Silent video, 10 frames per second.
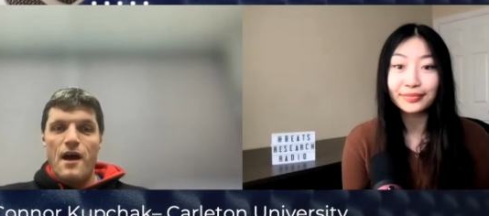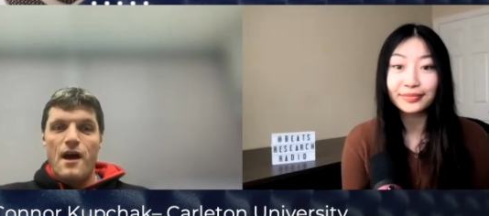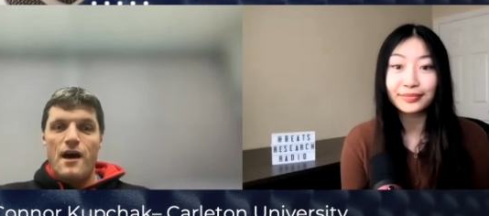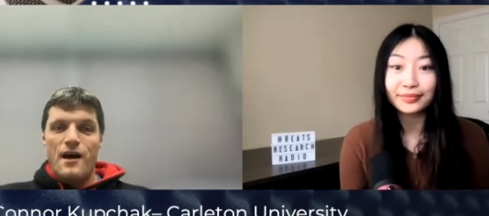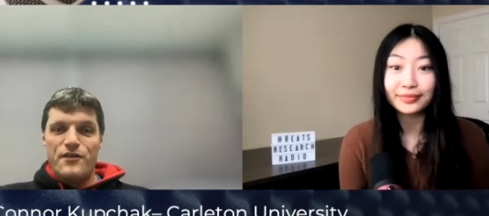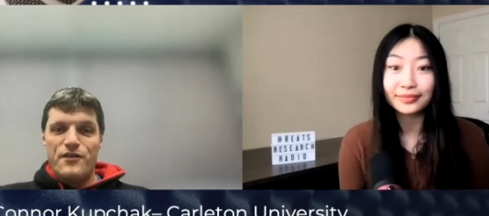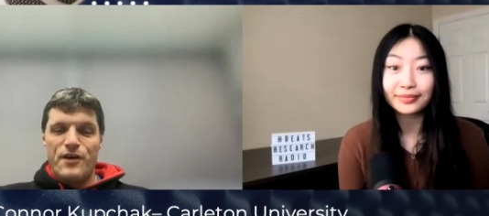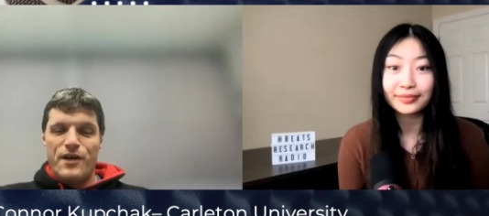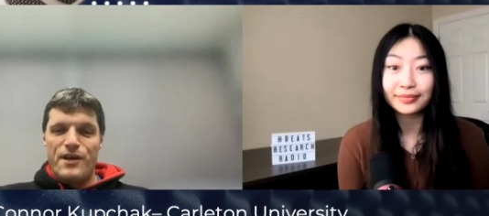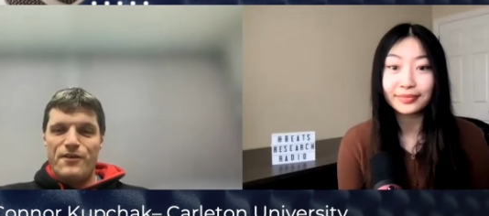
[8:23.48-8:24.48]
Speaker 1: Uh, so I,
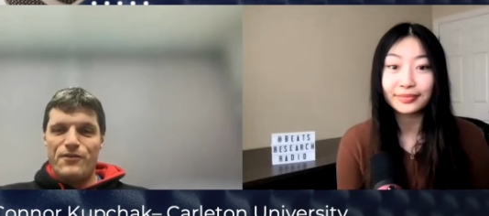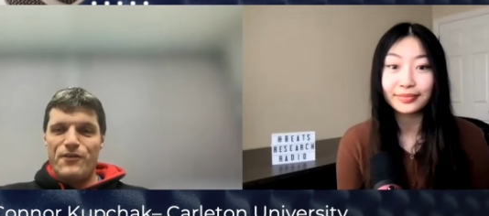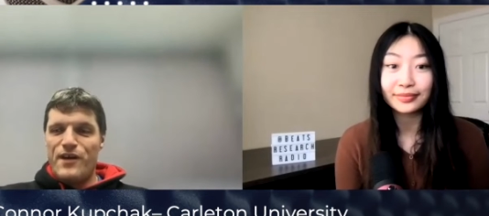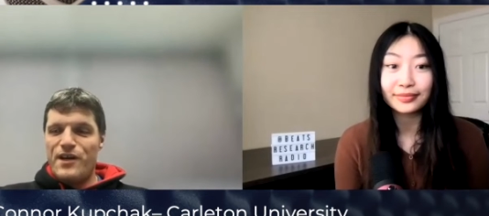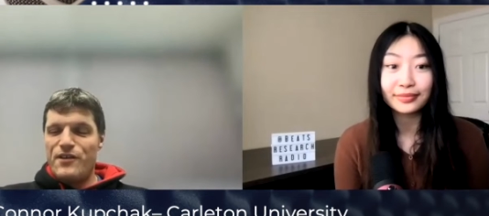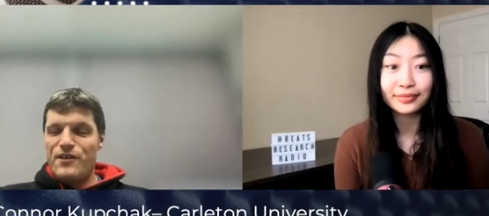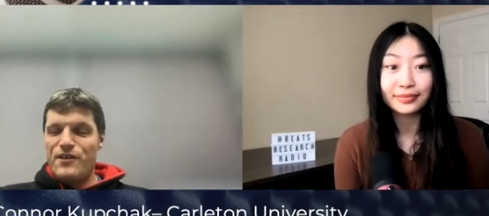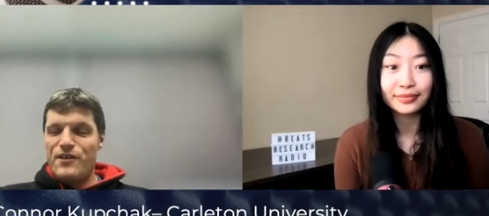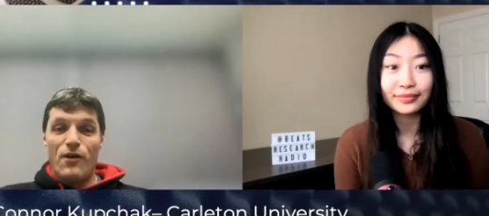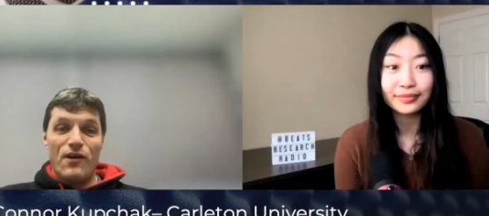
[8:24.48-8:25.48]
I don't know if I could talk about
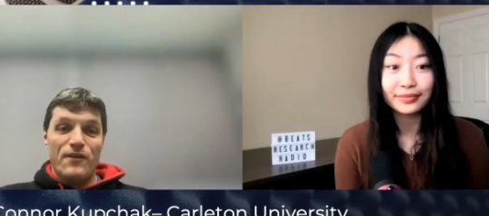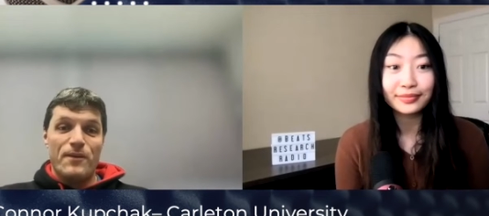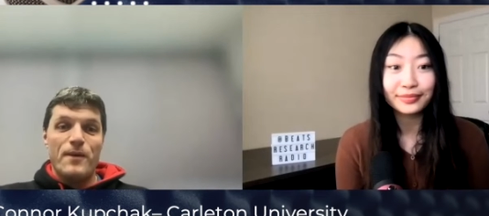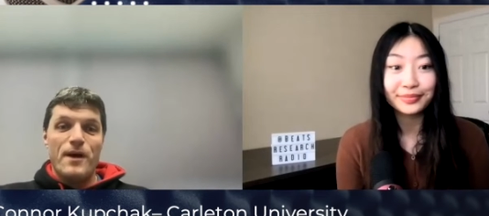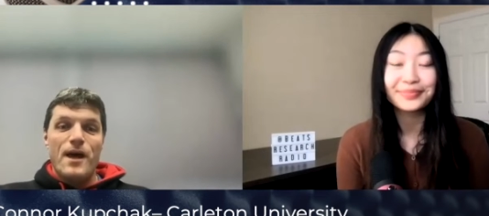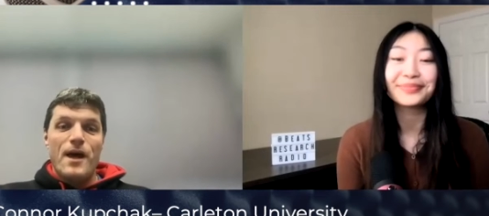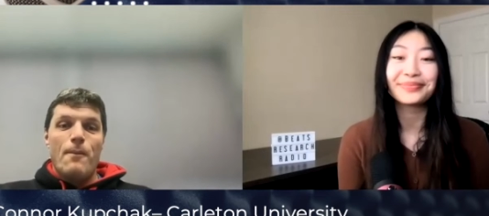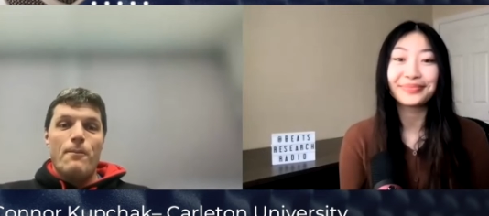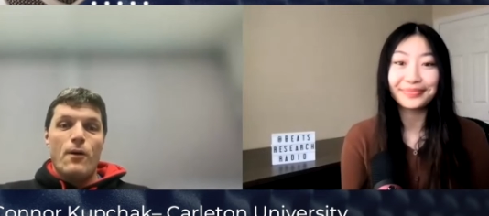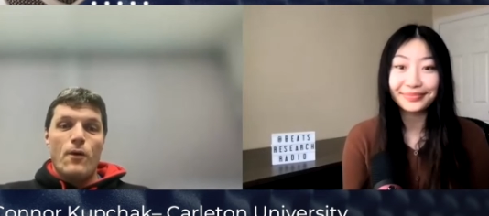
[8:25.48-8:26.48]
all of them.
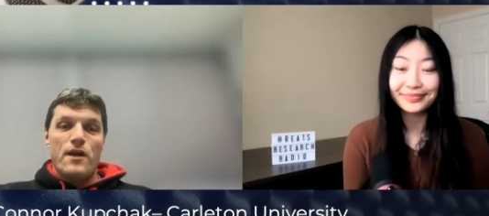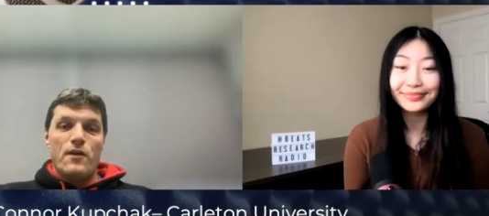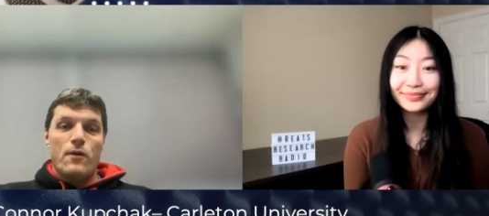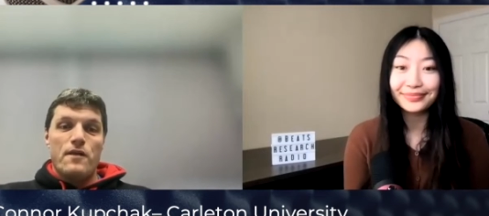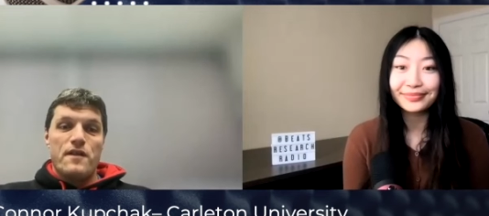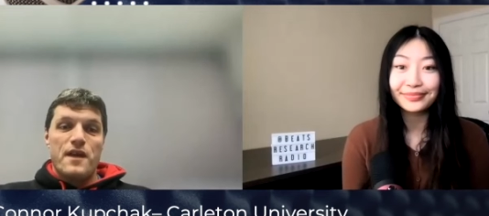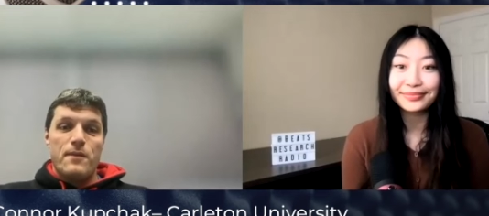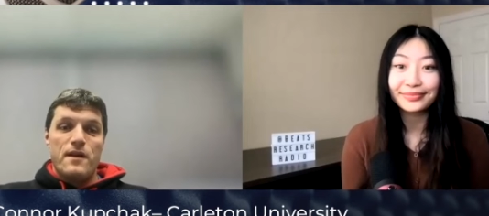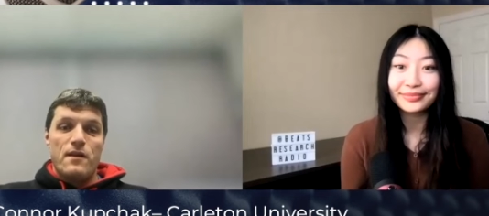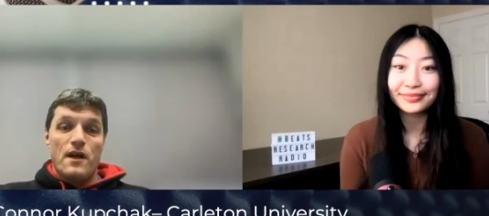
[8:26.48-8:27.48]
But one of the ones that I've
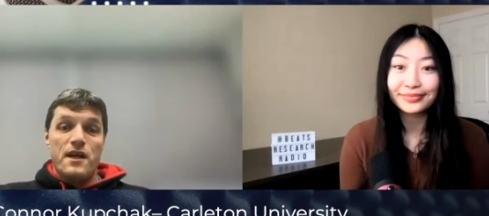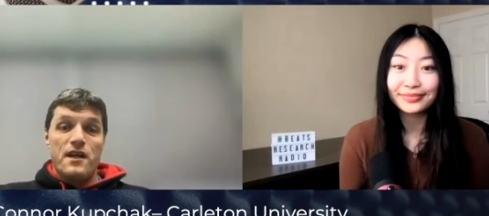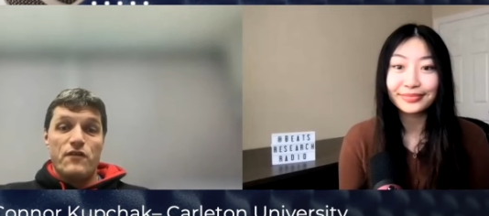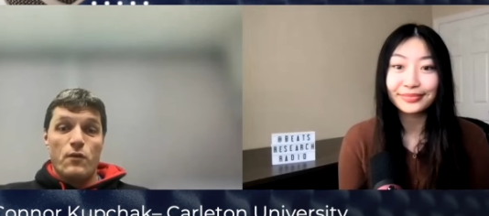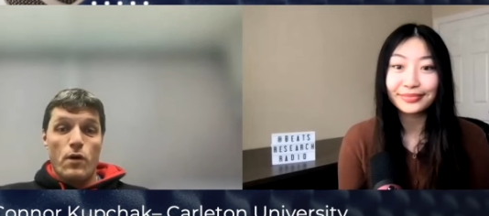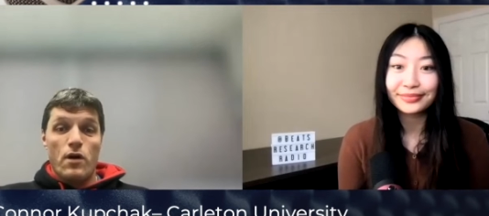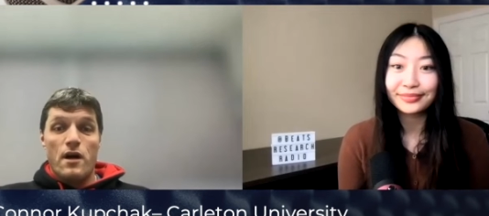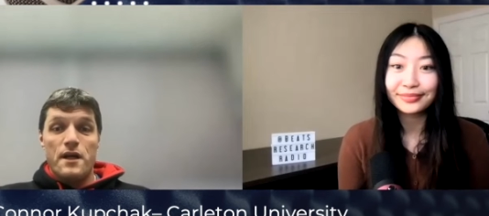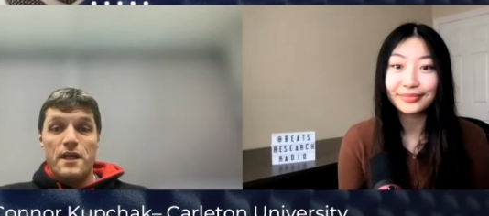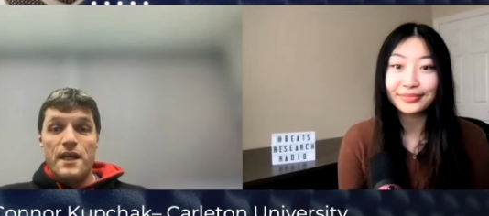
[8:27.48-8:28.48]
been lucky enough to work
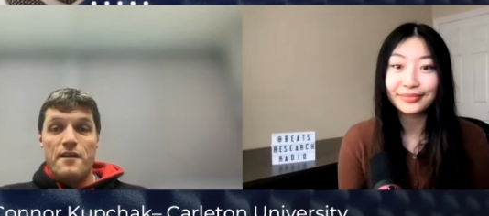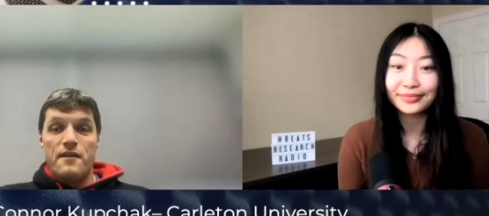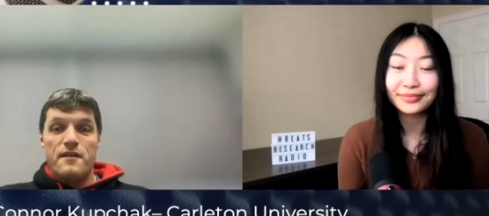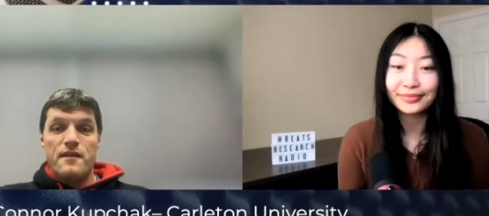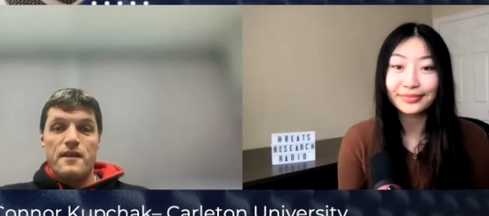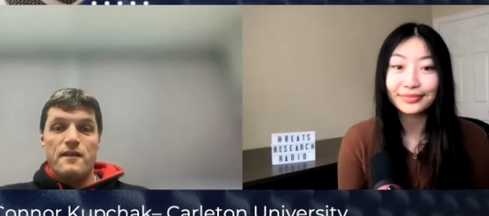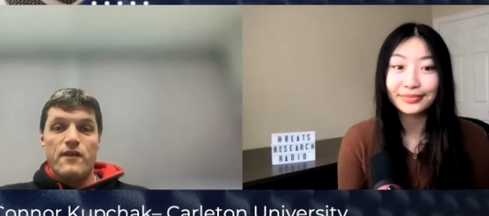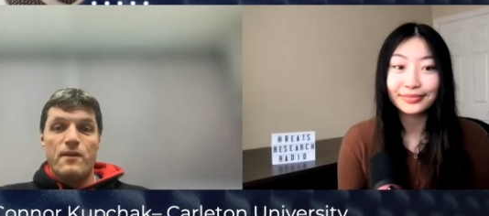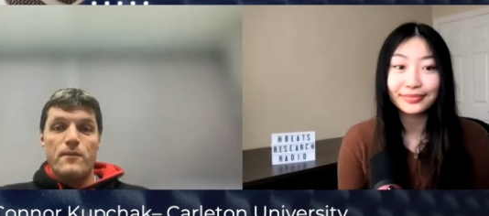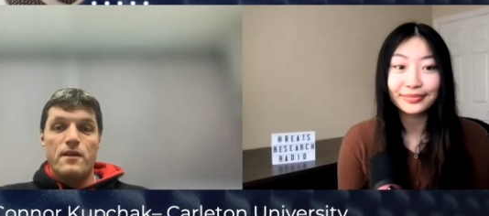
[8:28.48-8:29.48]
on is the
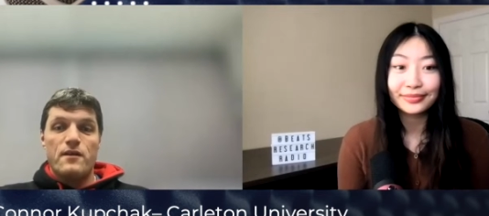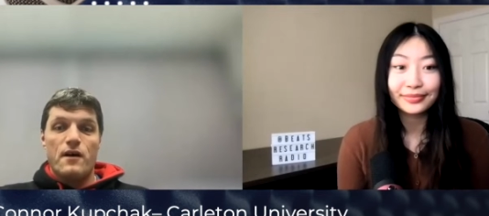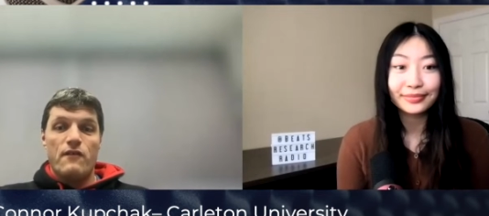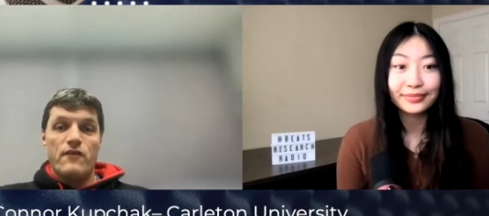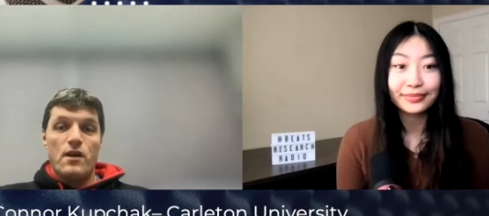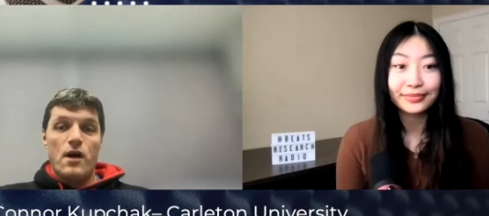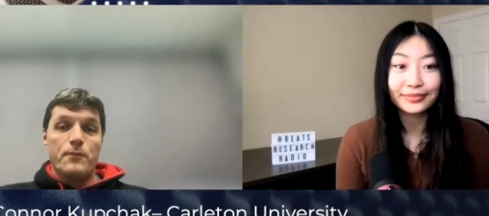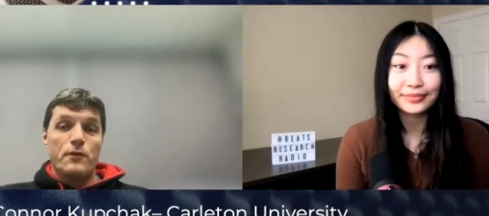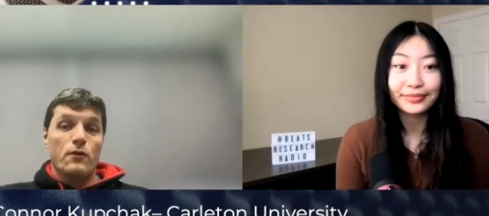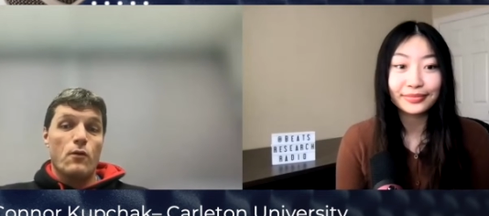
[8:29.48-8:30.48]
development of an
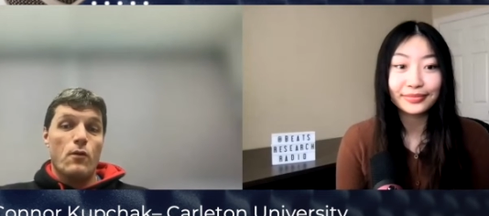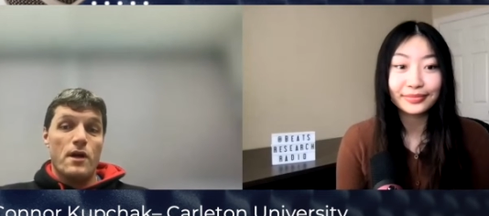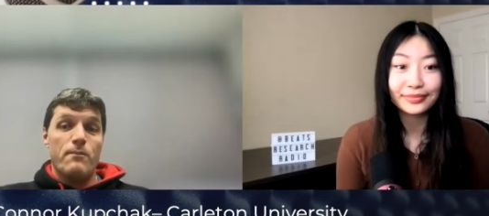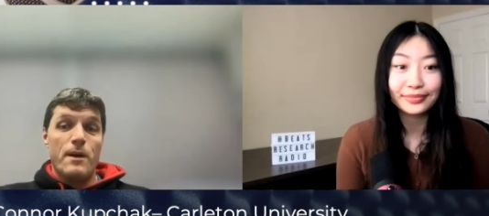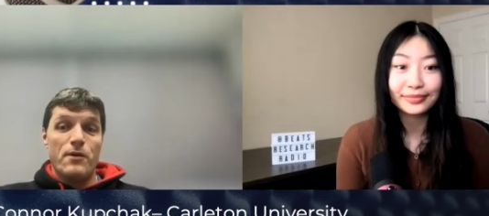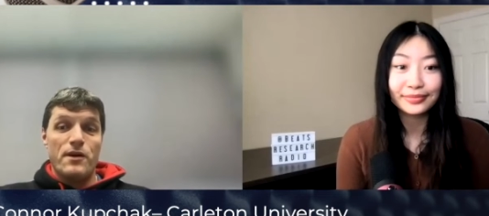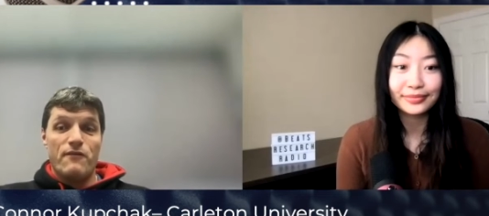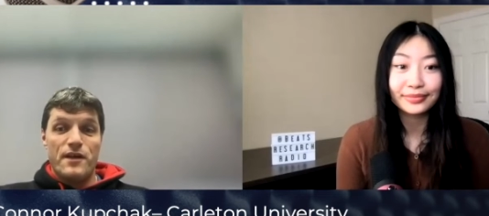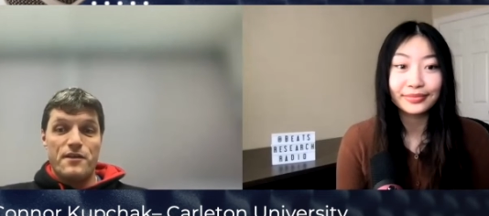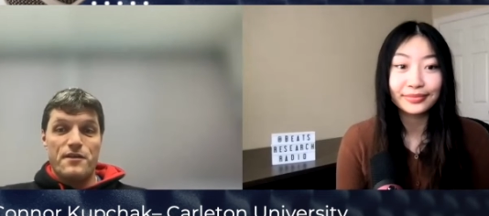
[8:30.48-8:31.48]
optical quantum memory
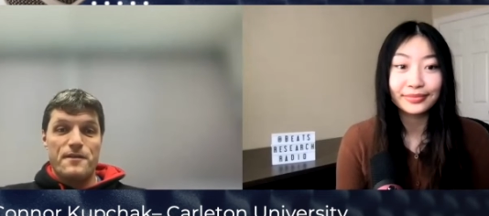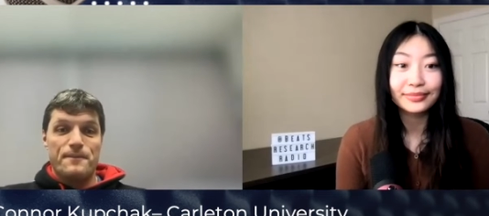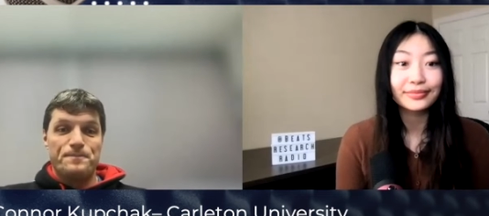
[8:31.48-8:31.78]
device.